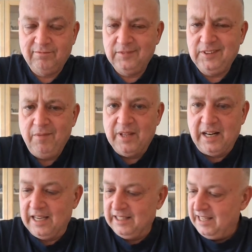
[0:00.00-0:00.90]
Something
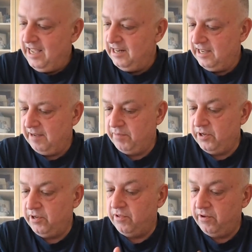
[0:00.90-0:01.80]
like that. I'll put
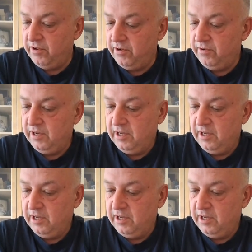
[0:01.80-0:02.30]
you through.